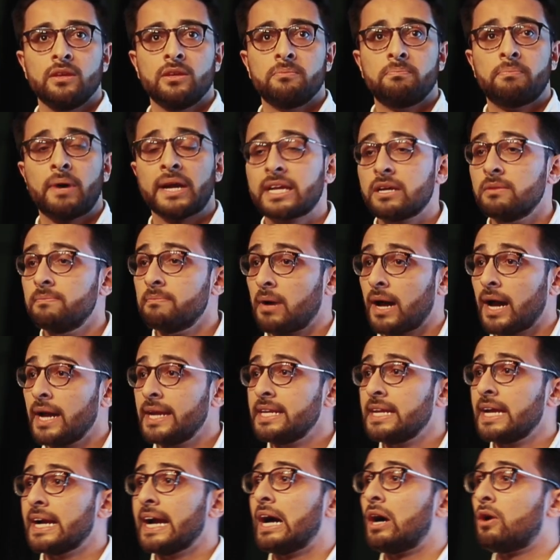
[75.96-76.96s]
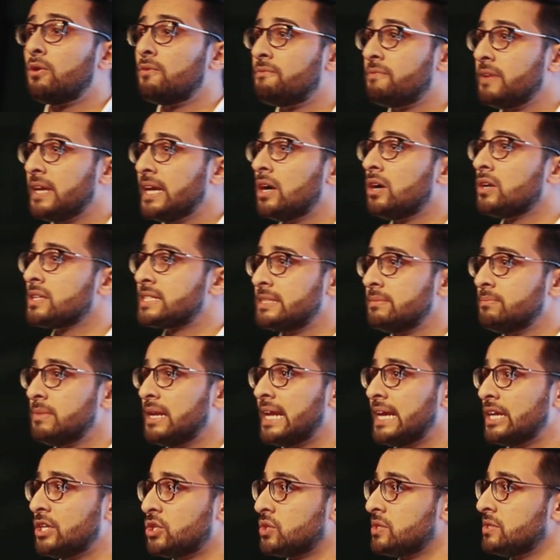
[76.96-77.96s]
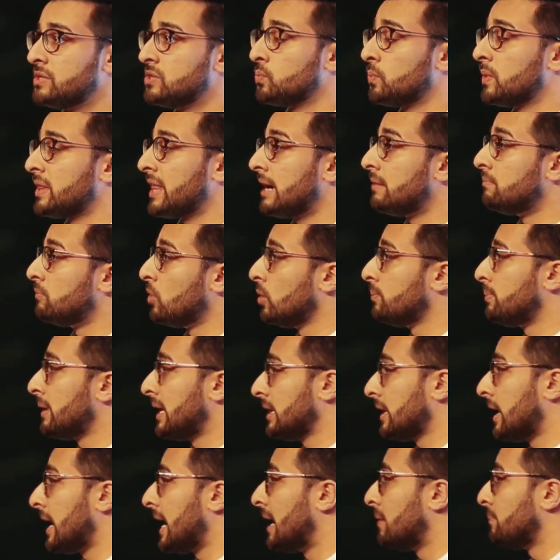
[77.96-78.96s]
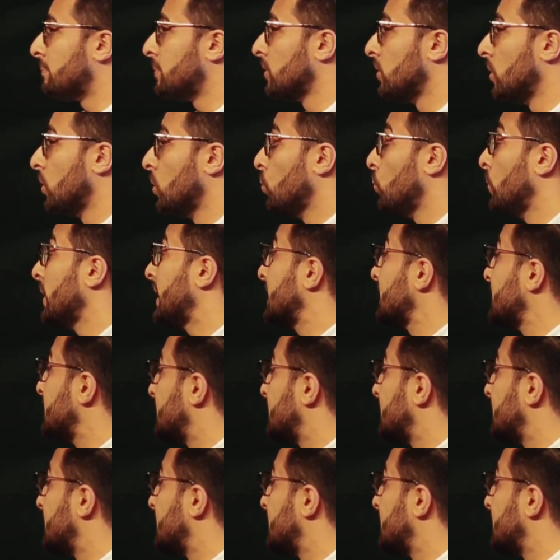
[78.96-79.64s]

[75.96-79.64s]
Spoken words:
By combining our VR simulations with our mobile app, we can